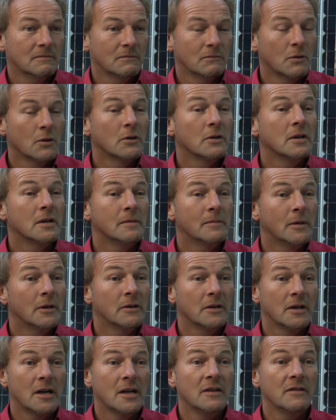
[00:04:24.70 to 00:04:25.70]
worry
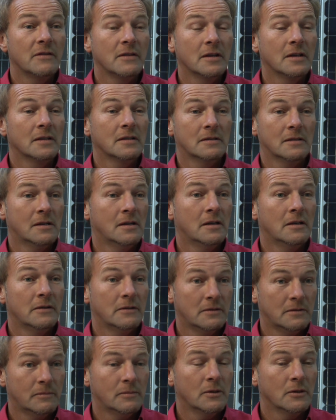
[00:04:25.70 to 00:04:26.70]
about anything
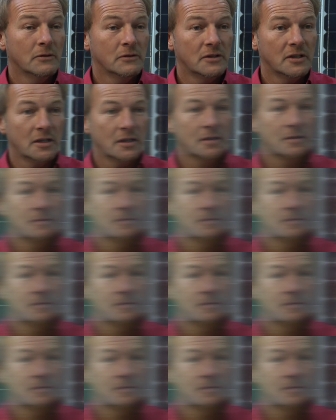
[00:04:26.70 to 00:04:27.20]
on their project.